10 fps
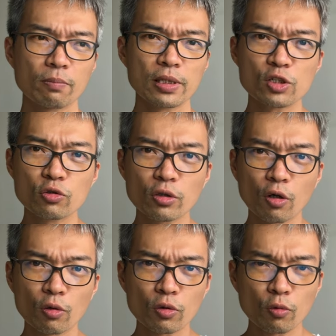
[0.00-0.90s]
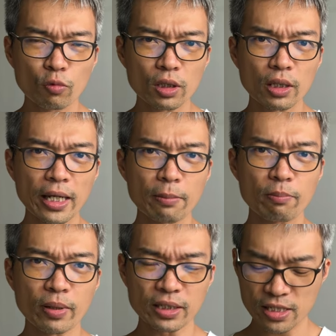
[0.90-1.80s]
please do your own homework
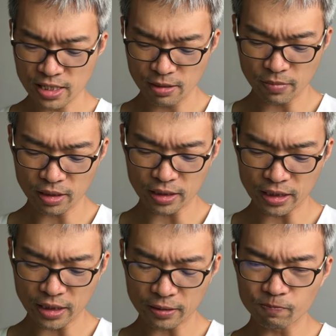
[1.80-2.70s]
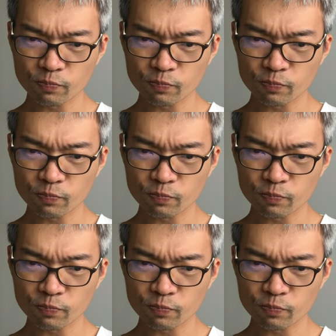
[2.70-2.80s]
and practice independent thinking.